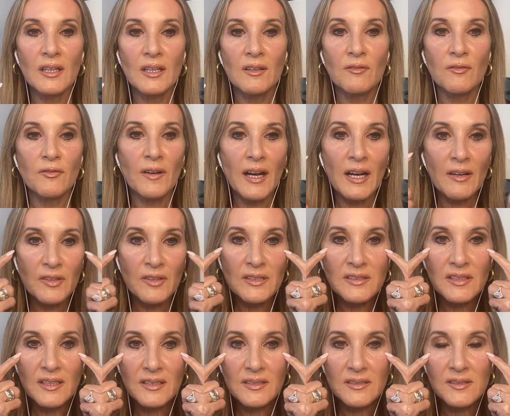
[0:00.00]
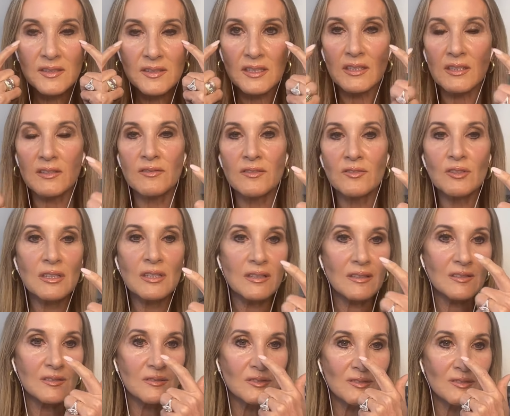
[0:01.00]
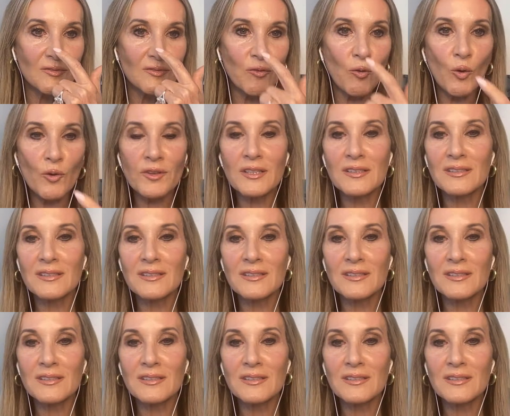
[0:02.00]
five things I can see, three, four things I